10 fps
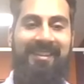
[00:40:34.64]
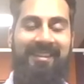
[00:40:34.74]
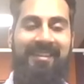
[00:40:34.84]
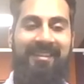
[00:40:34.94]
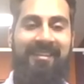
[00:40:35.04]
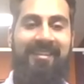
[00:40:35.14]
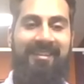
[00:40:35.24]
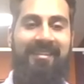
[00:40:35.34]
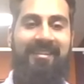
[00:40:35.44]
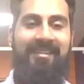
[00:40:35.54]

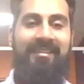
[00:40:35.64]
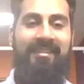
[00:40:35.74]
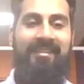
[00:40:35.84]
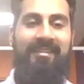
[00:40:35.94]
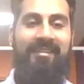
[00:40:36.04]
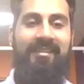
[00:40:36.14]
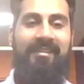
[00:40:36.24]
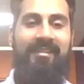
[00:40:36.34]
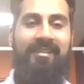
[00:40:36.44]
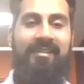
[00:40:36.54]

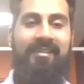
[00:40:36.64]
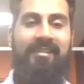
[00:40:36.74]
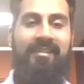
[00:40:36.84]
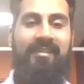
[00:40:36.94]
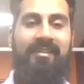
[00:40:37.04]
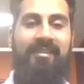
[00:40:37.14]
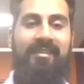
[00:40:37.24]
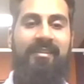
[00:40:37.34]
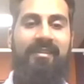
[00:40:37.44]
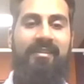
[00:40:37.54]

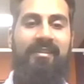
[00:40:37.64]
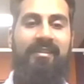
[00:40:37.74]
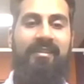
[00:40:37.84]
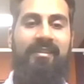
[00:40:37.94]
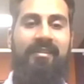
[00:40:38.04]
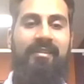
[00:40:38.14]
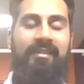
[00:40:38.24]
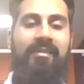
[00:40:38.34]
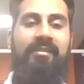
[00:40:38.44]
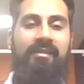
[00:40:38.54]

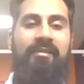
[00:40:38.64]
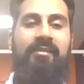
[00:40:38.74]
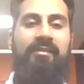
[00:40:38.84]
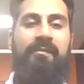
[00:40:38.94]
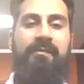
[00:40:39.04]
(silent)